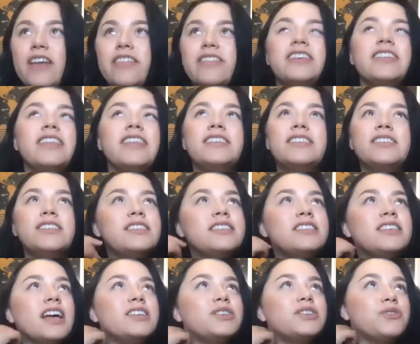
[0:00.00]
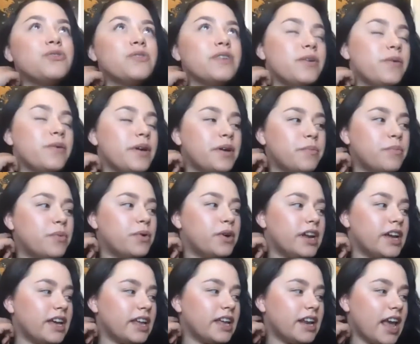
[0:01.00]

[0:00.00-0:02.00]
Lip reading: think that's just such a great way to put it.